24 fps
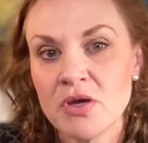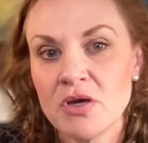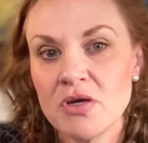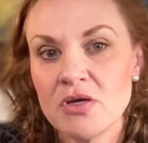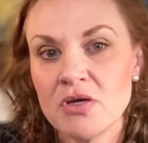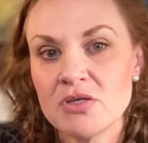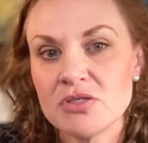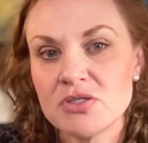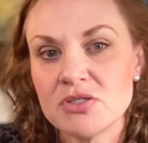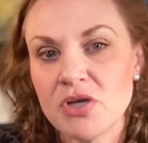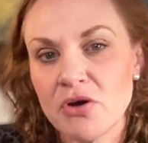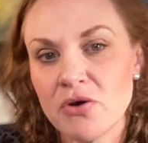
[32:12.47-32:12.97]

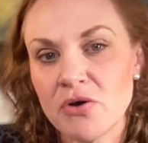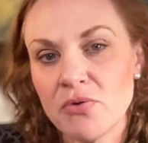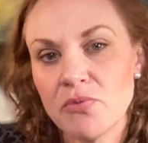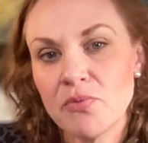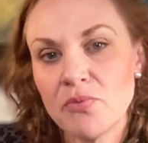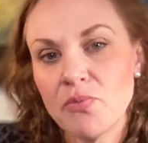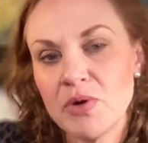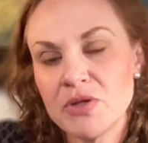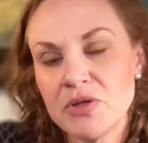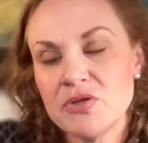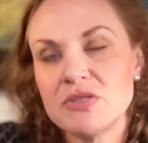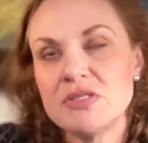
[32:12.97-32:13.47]
So
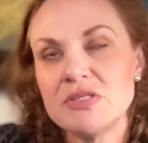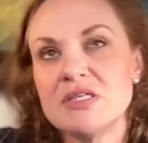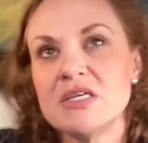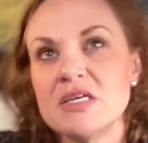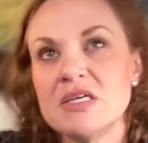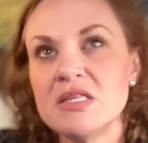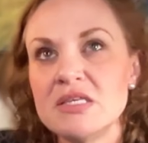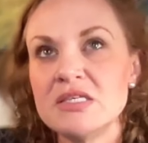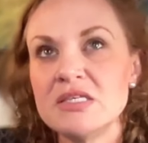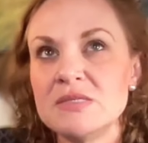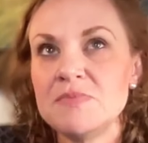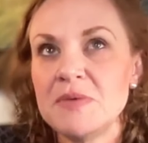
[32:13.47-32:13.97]
when you see
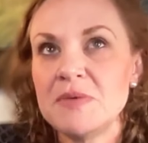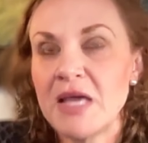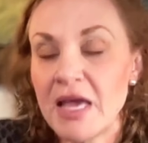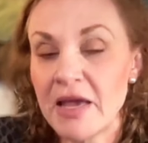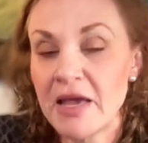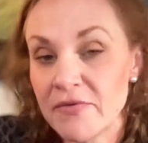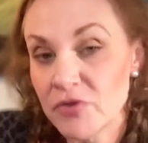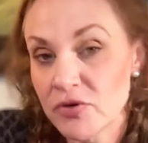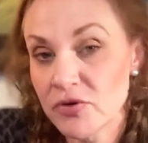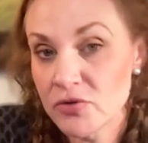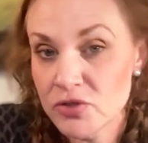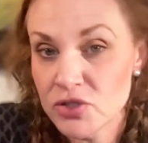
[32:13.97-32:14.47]
these
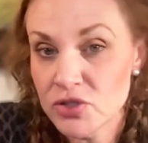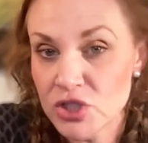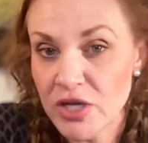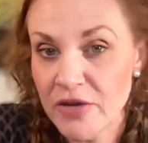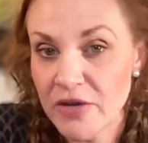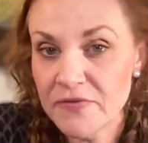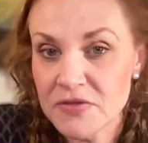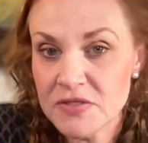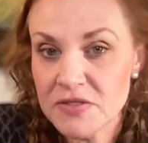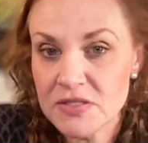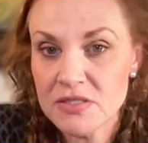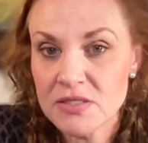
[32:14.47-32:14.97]
behavioral
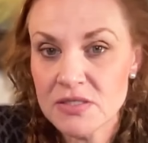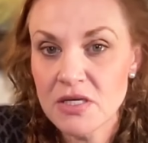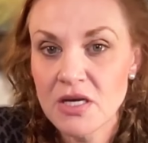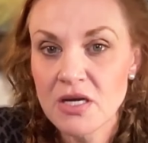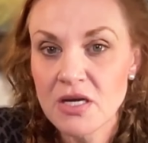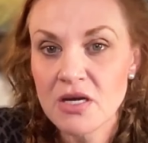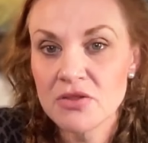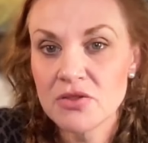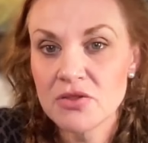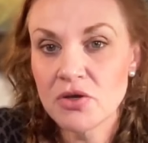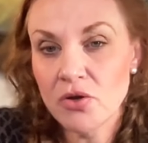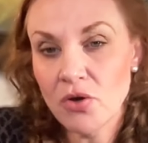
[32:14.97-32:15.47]
shifts,
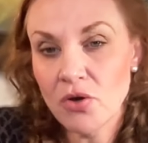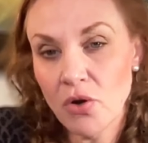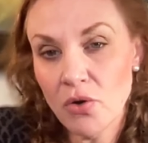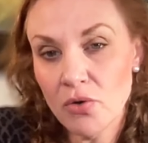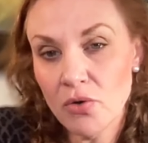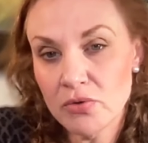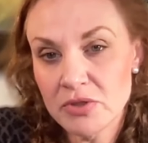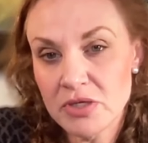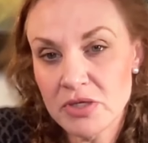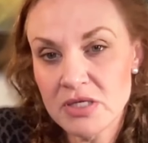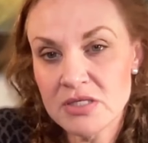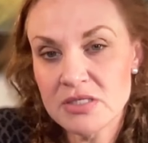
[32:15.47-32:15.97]
the
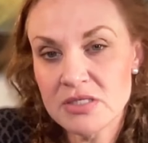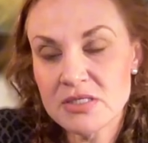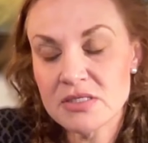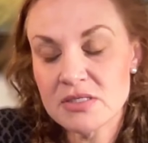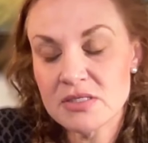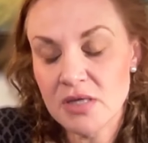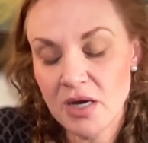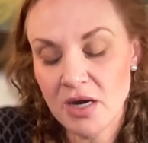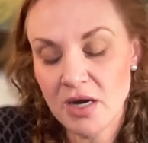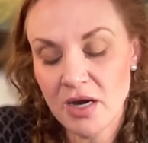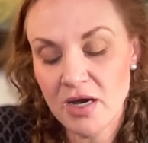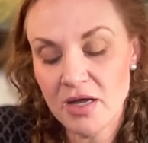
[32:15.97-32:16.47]
coldness,
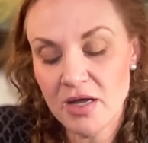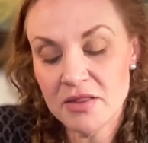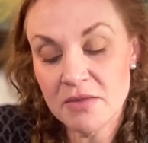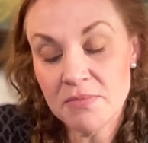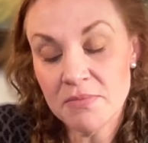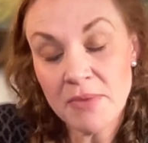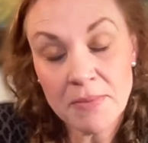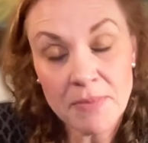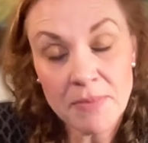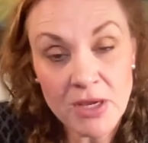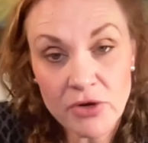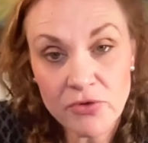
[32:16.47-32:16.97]
the
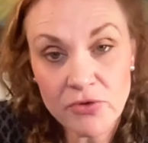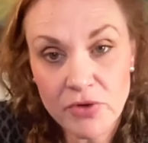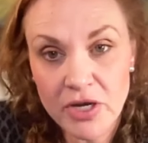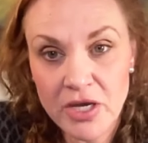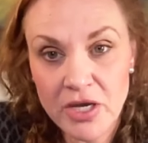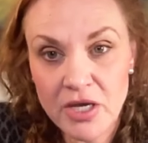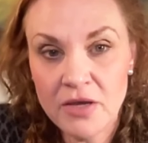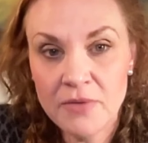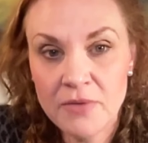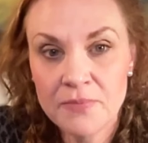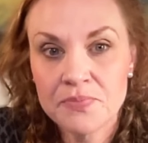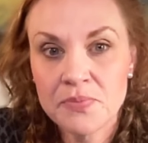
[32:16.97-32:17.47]

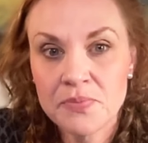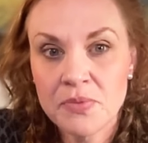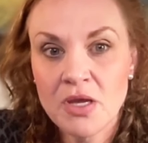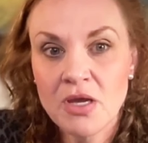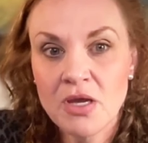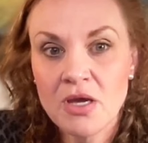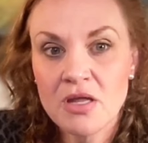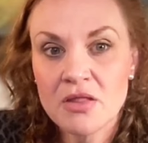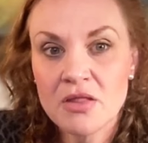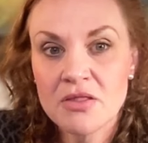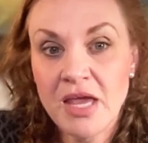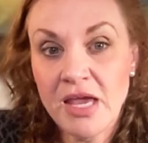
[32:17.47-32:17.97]
mimicry,
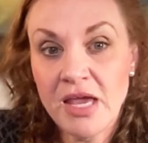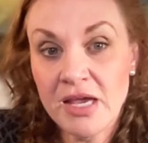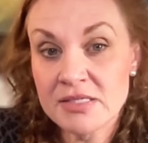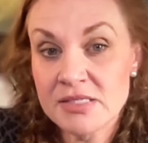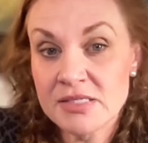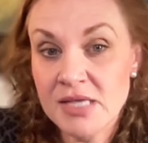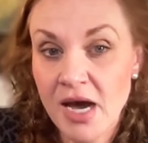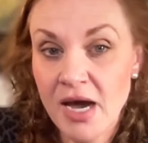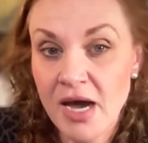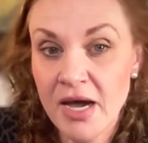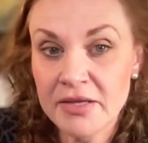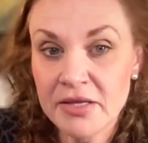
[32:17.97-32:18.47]
the
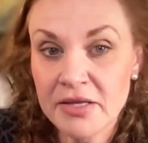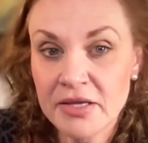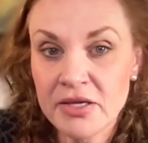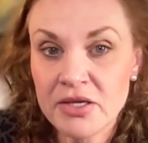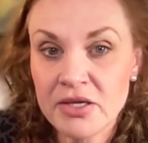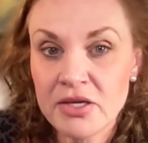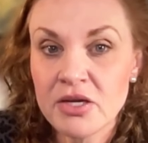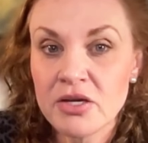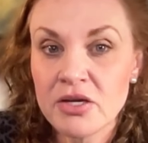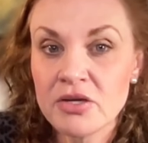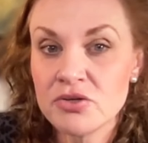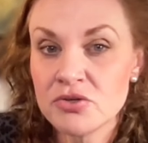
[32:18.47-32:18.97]

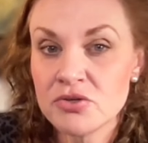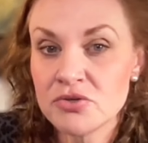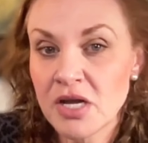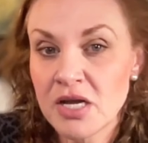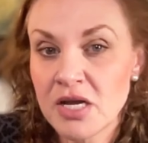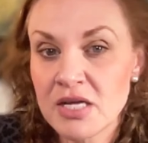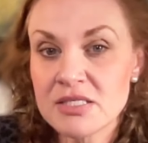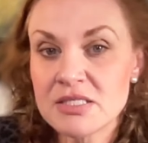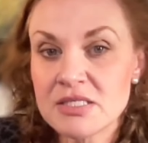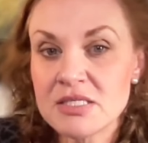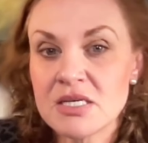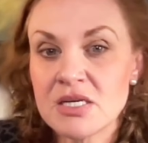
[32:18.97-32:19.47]
anxiety, you're
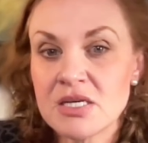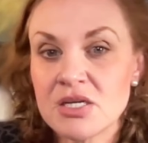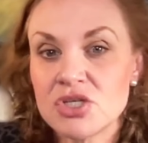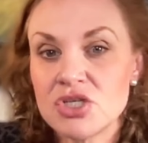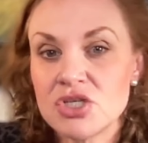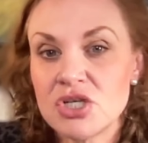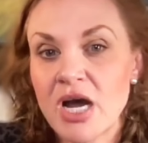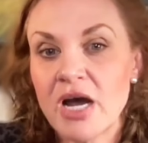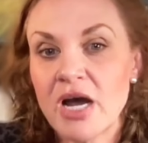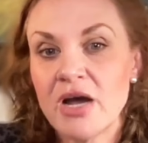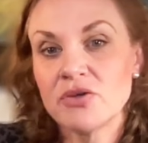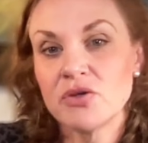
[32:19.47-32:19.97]
not seeing a
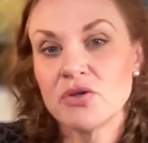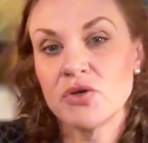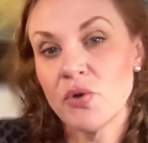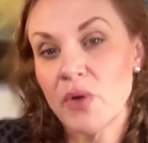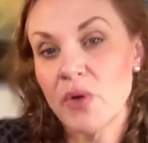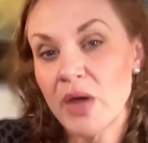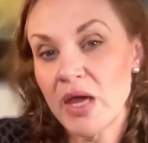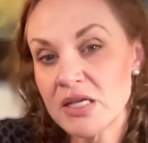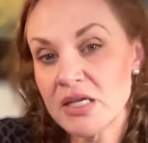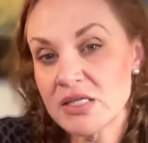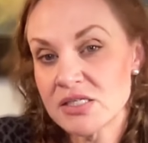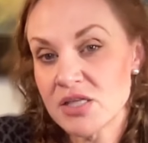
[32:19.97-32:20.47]
child who
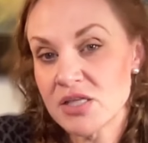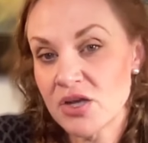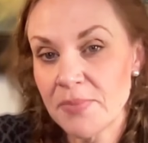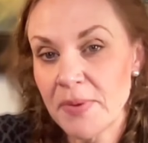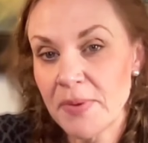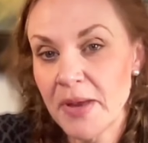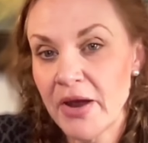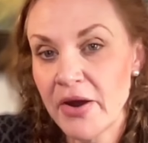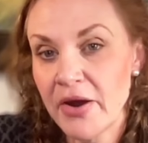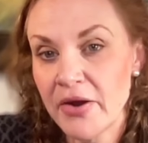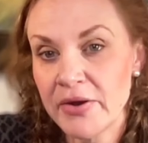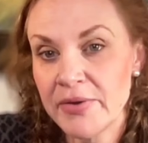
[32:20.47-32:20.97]
hates their
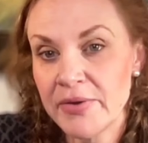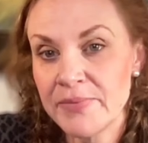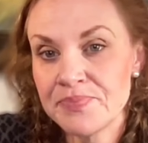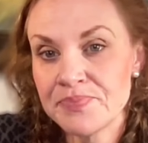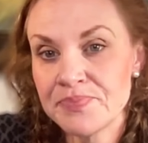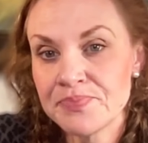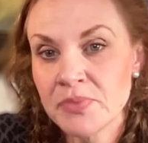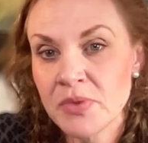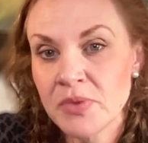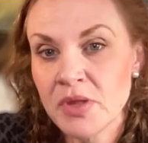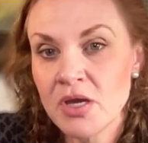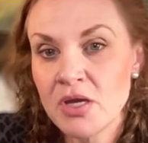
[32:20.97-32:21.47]
parent.
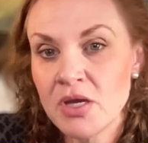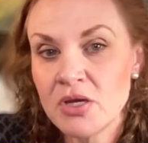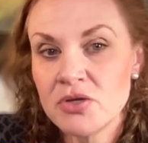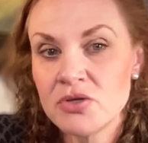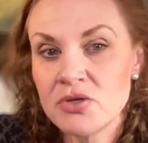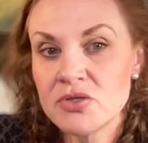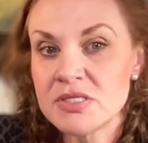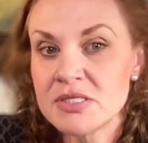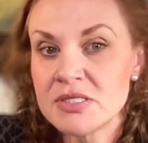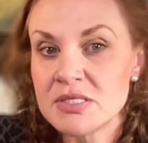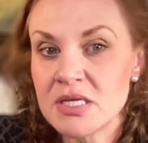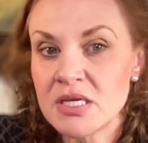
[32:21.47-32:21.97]
You're
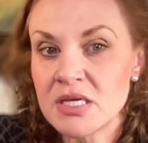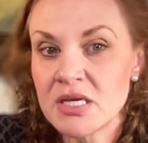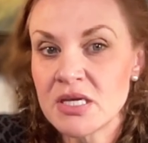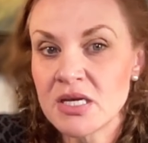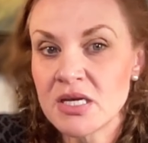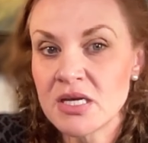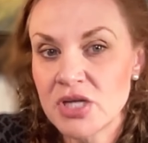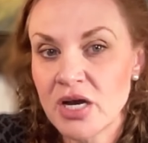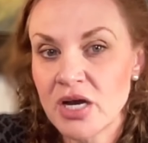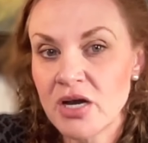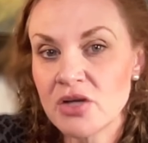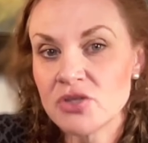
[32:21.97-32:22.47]
seeing a
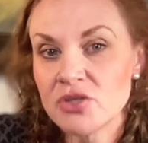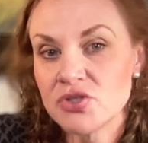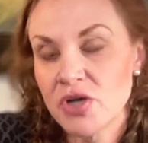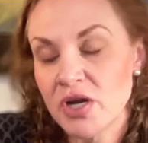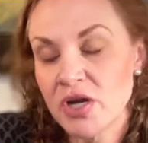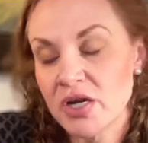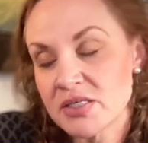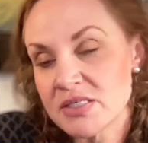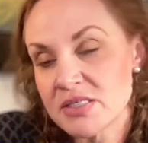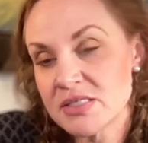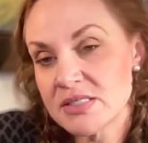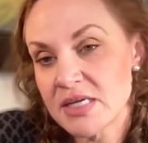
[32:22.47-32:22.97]
child
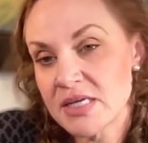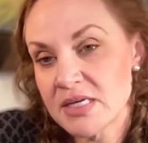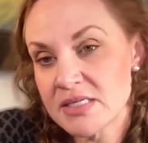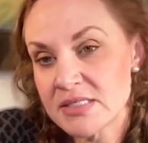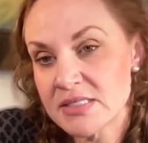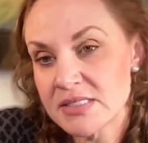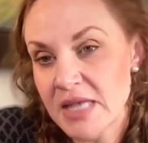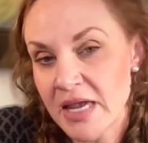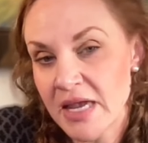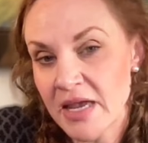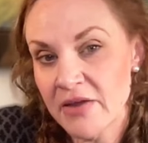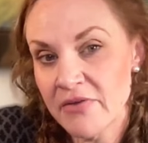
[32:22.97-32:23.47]
trying to stay
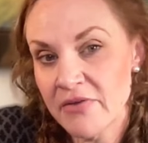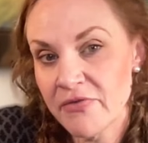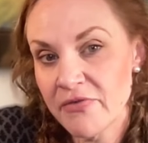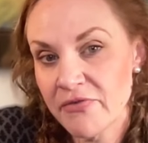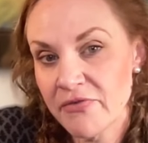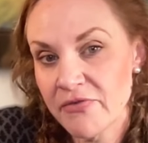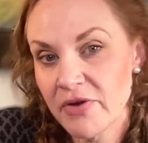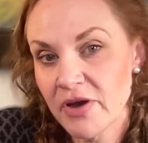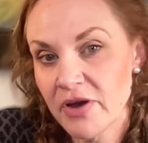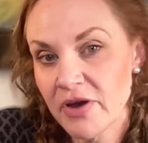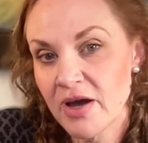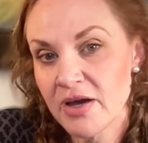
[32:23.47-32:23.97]

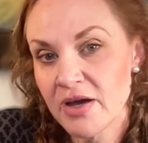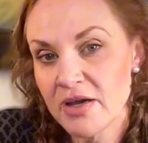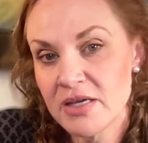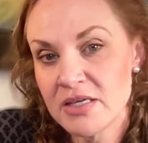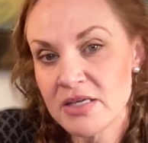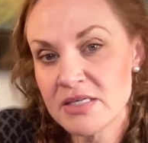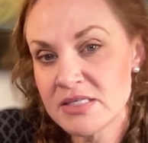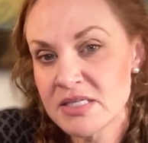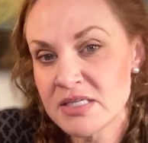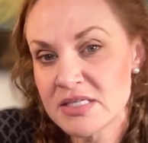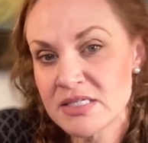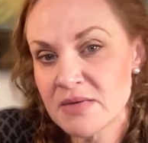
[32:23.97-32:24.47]
safe in
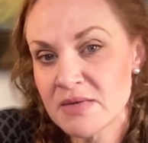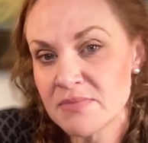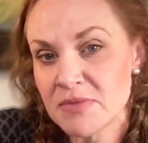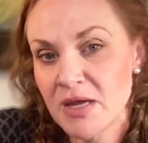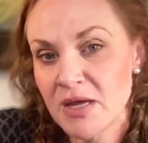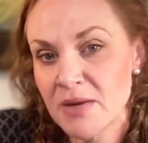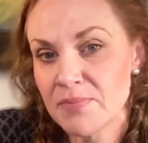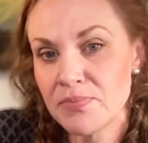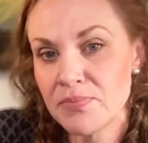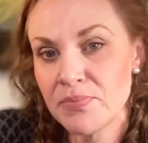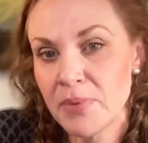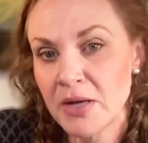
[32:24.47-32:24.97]
a system
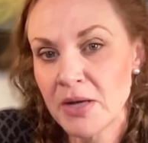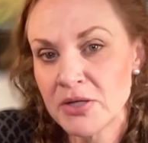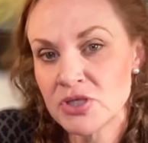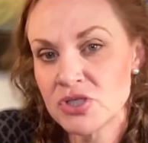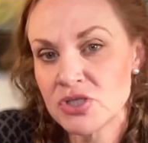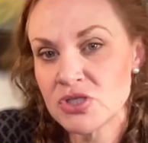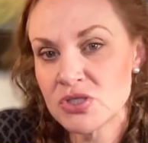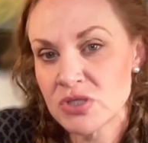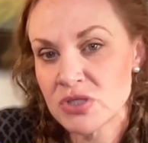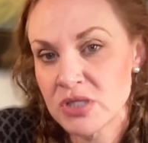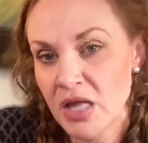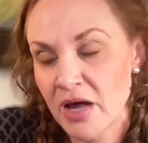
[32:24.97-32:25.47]
that
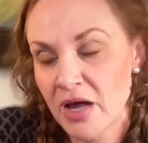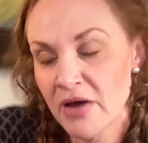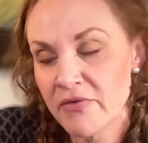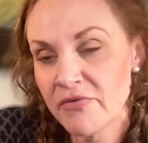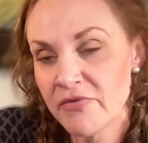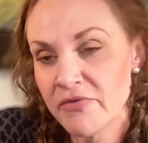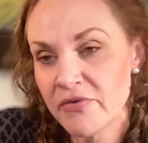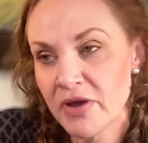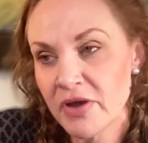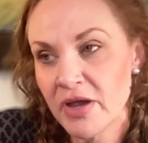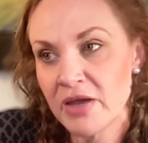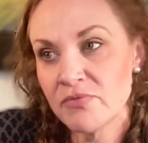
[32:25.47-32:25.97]
punishes
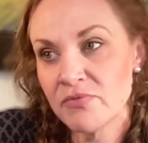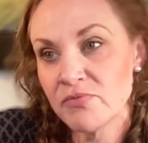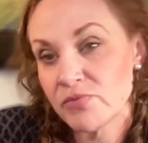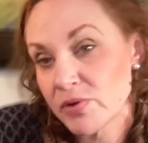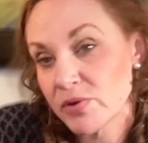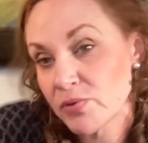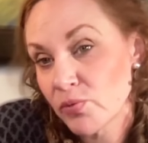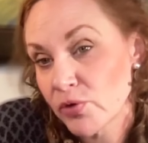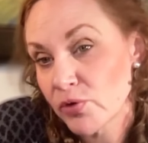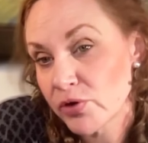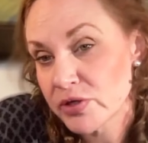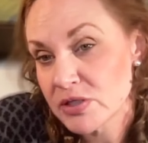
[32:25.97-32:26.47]
love and
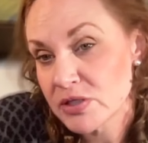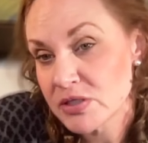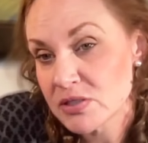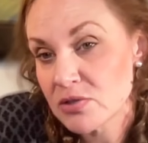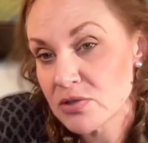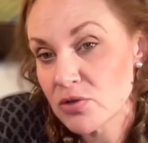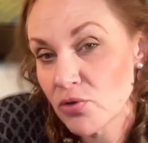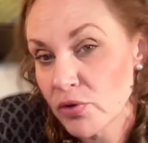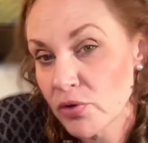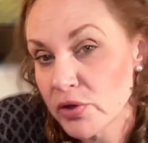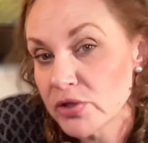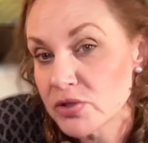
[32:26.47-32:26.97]
rewards
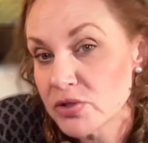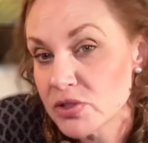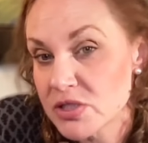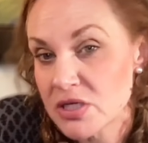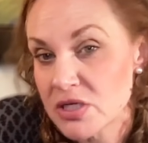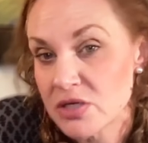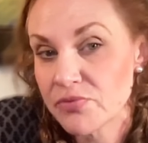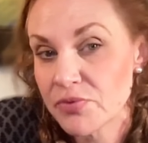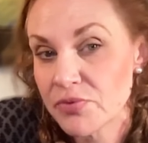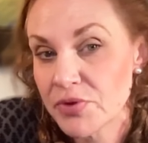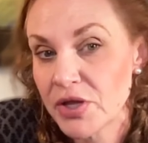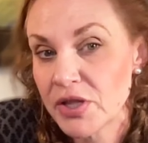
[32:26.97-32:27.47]

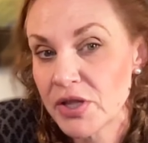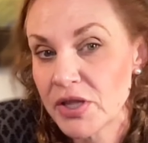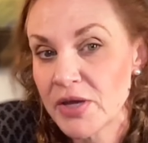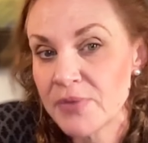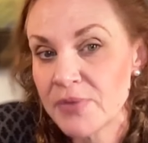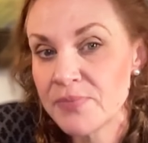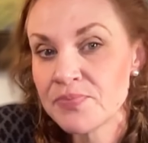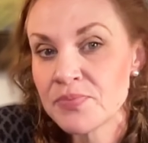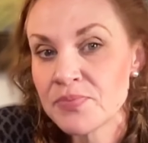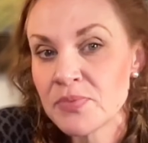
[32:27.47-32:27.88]
loyalty, really.